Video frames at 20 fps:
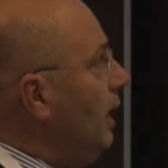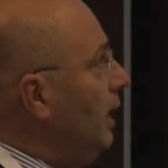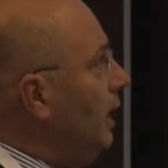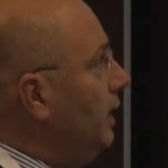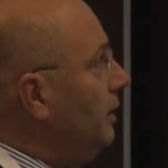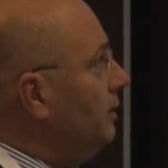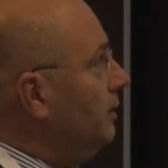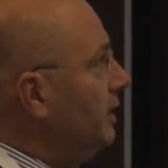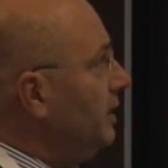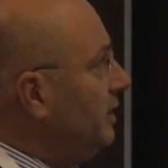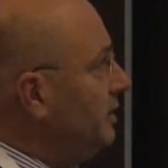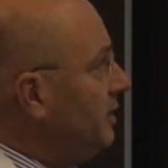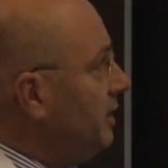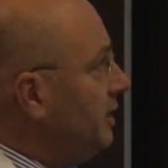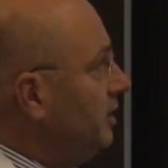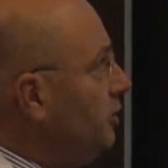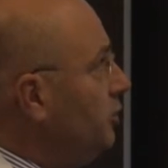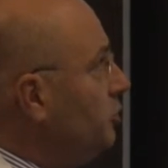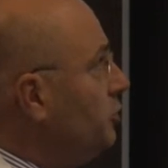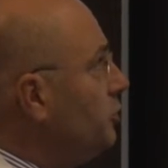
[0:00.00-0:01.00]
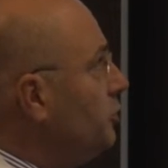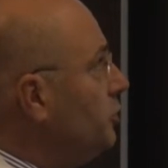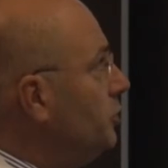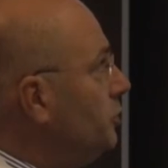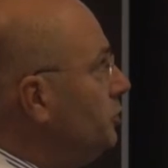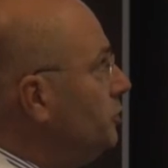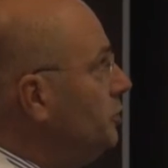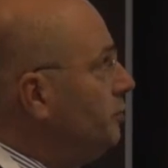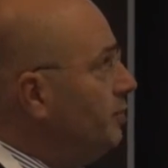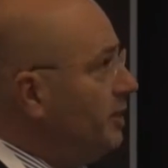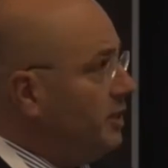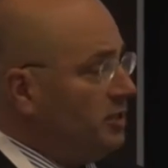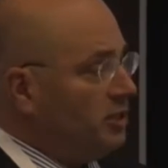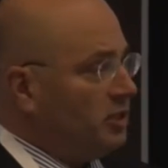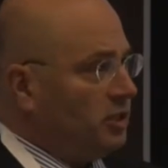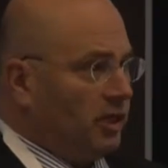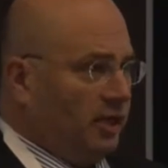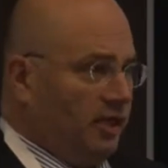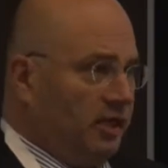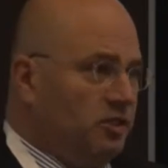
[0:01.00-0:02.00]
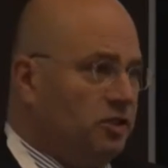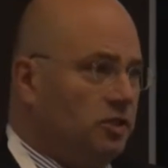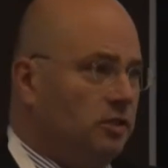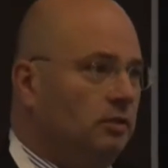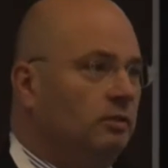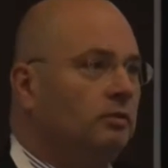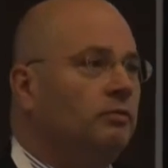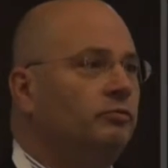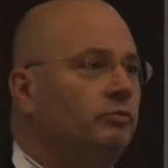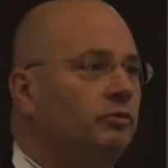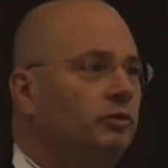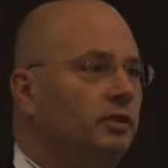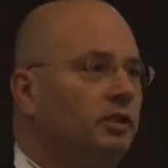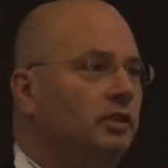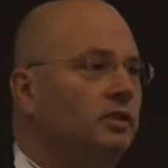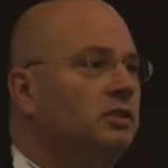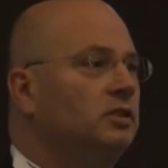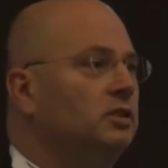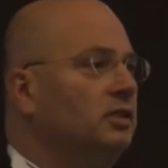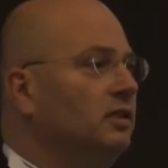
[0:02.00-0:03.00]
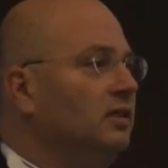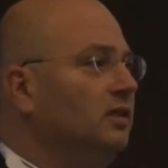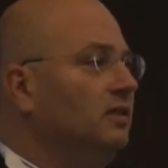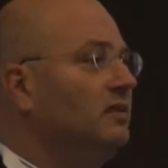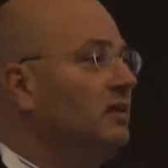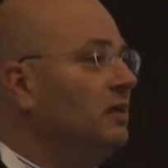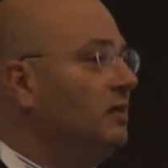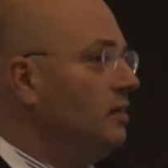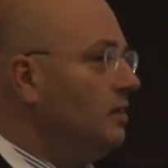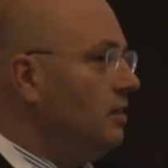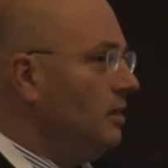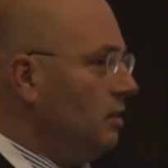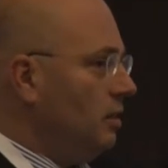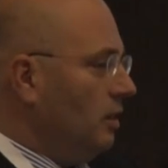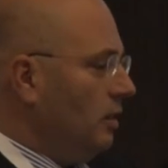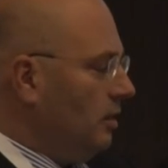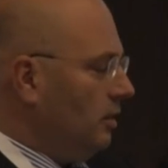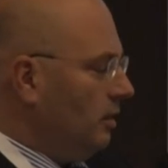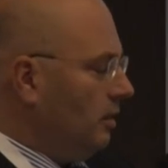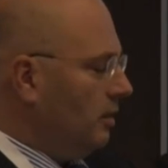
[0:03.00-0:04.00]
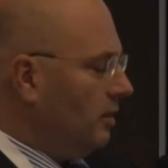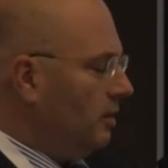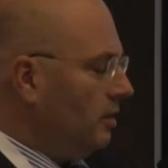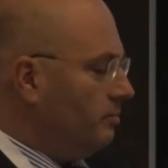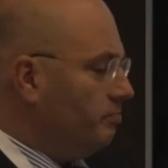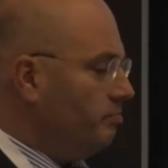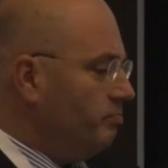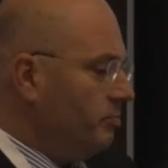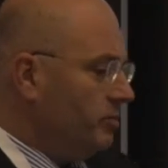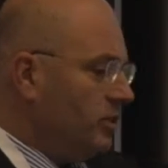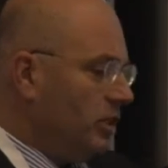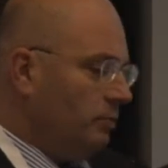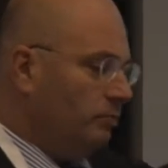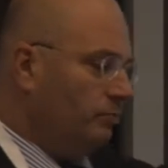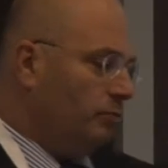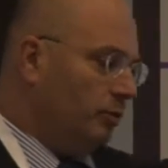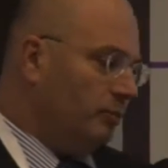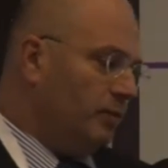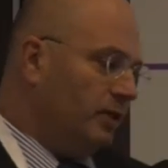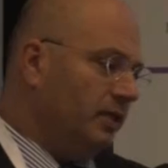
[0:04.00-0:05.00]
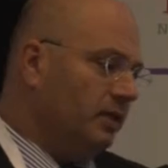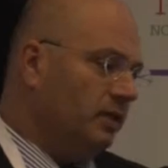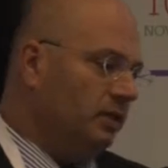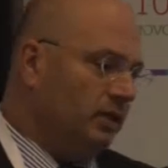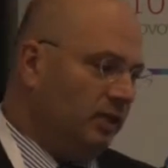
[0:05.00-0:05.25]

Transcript: Then I take you through the business case for this say public